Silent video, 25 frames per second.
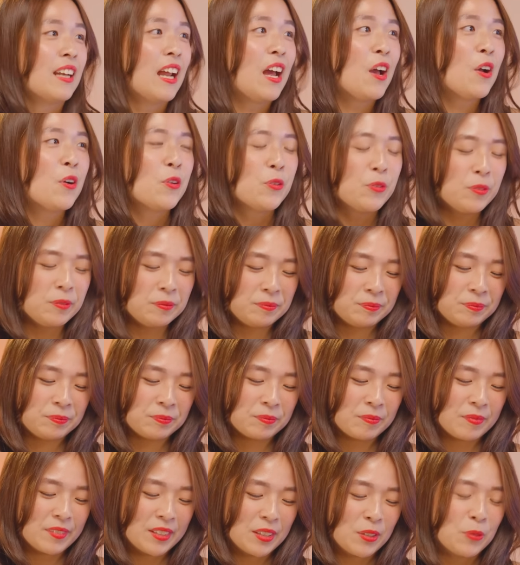Now,
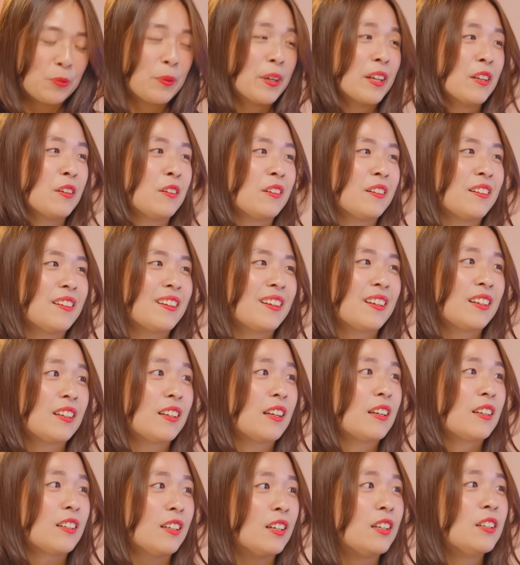when
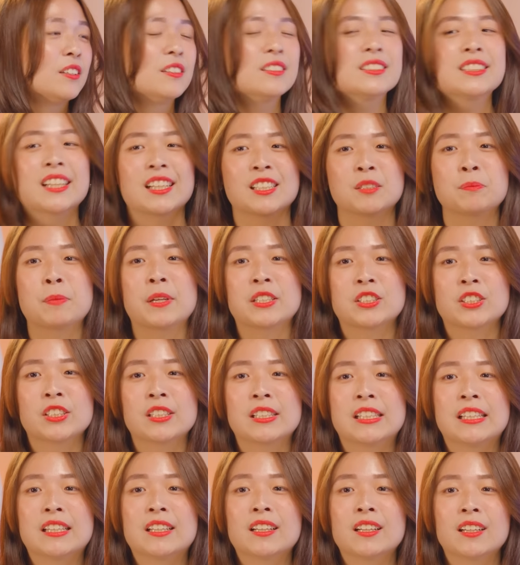girls
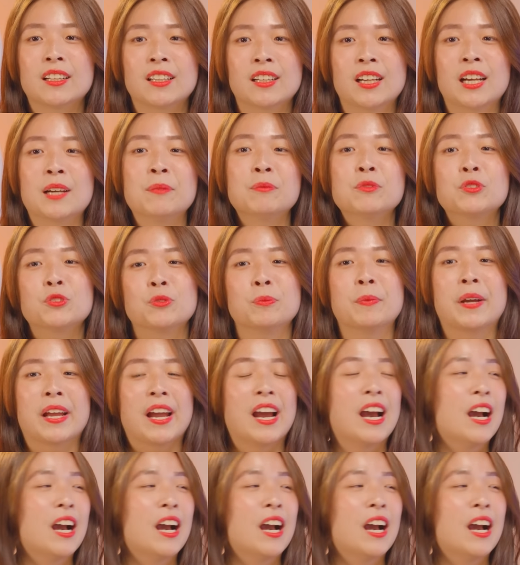especially come to my